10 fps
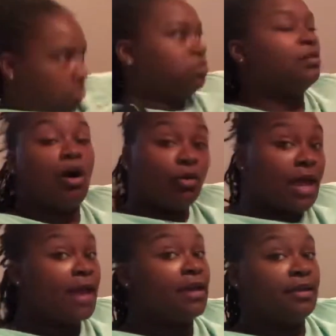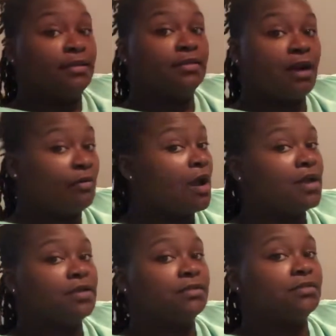Huh. Okay. All
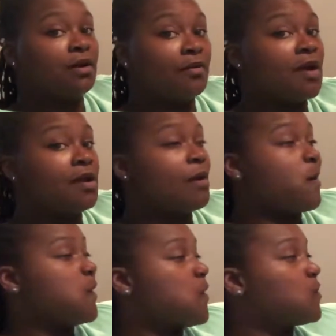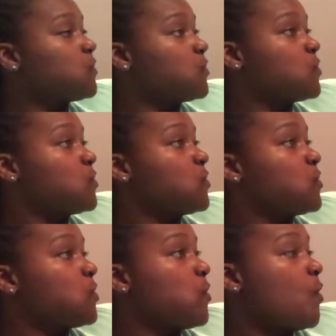right, all right. Goodness,
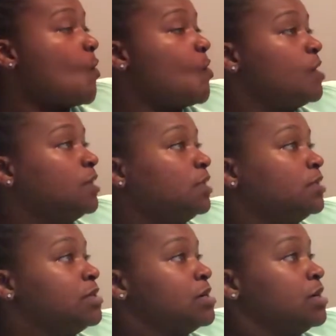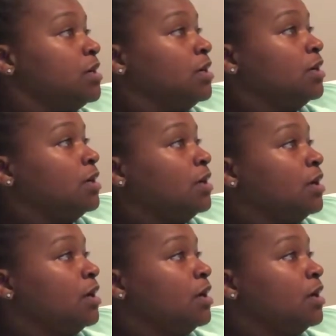Whew. trying to enjoy the movie.